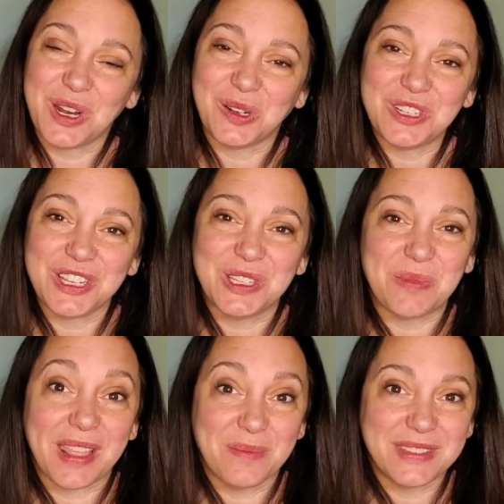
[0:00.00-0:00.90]
chills by
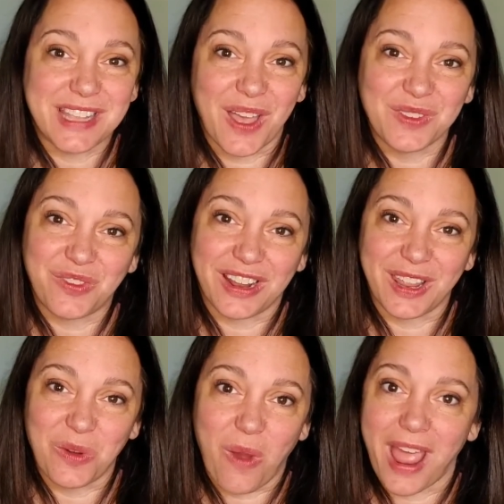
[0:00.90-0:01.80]
themselves for a
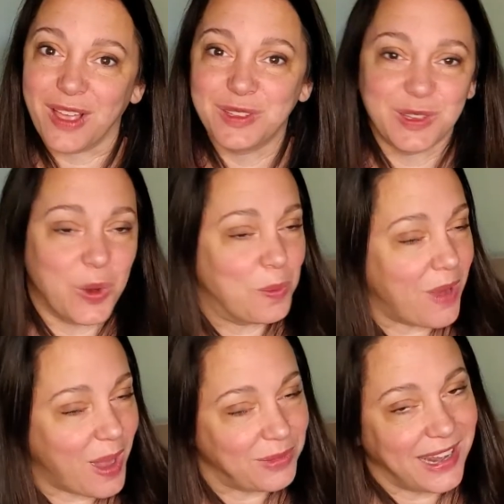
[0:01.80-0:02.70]
little while so
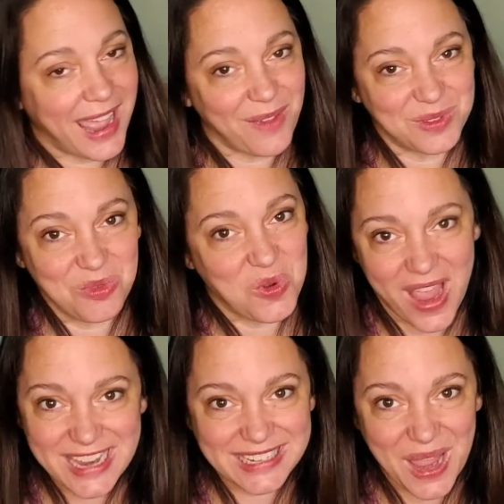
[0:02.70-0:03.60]
mom can have some
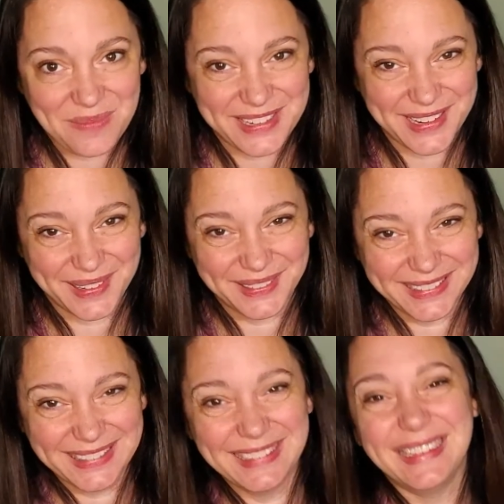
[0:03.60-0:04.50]
quiet time too.
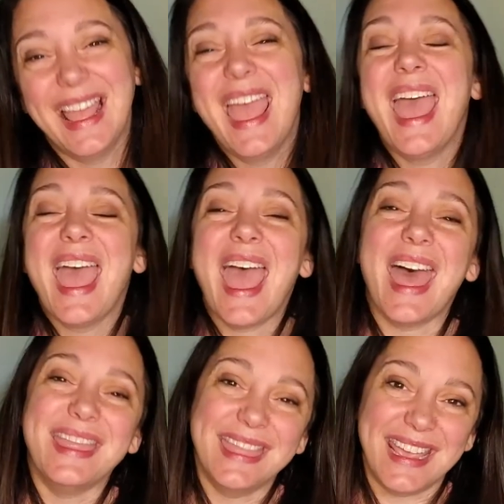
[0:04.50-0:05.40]

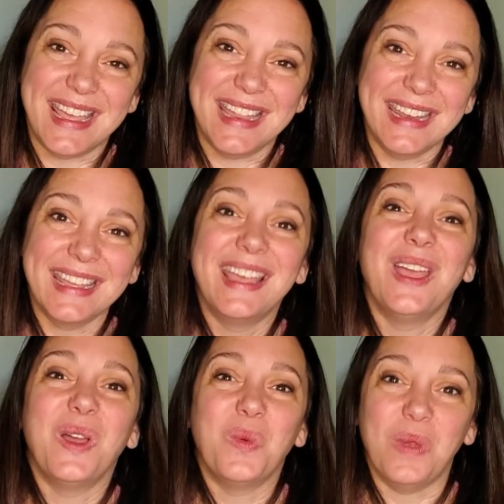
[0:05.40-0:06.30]
And then
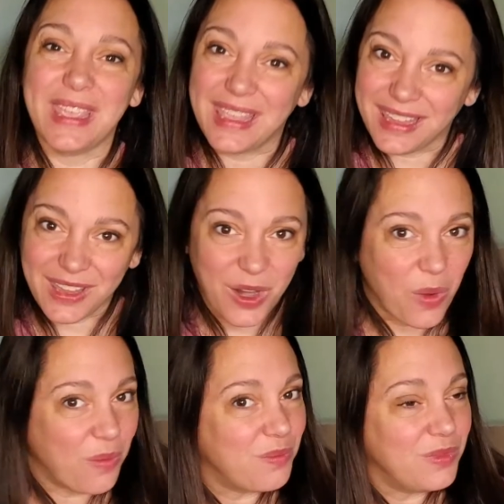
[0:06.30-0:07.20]
we,
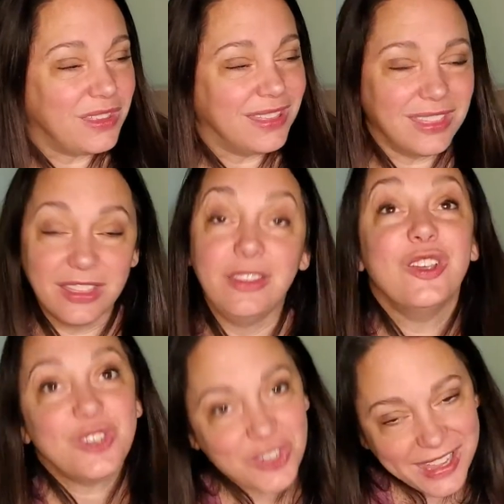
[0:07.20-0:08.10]

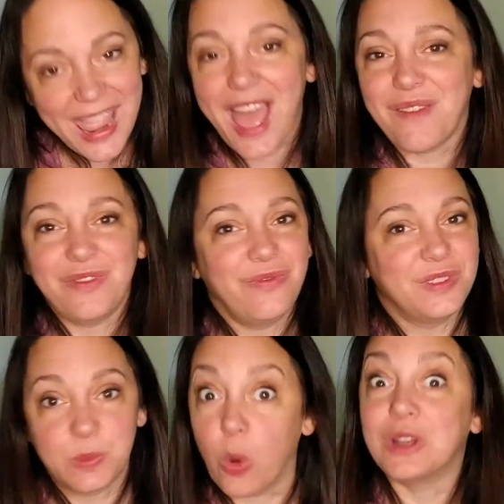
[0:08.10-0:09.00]
usually have
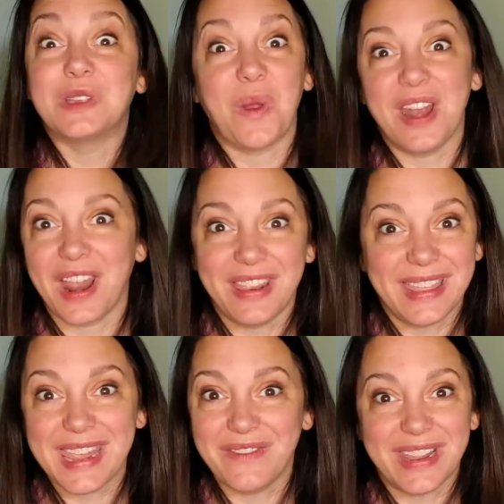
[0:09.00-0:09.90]
sports going on in
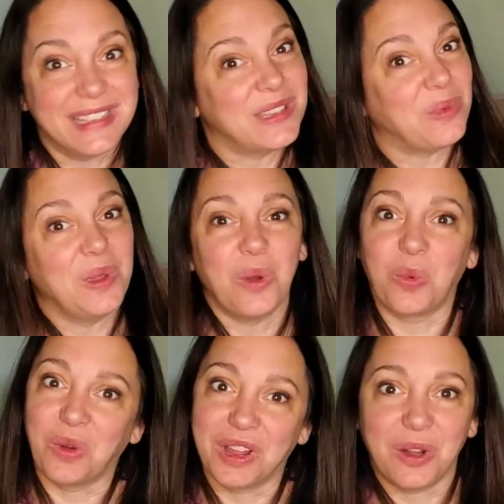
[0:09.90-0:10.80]
the evenings that we were
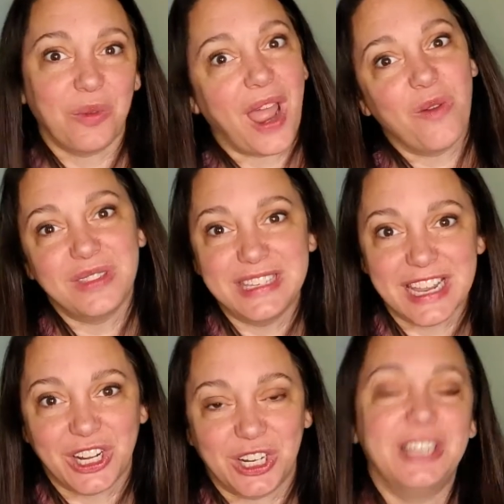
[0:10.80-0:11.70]
working around with
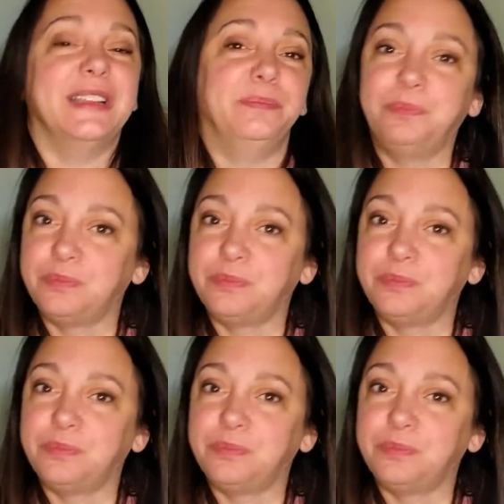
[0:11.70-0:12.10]
dinner and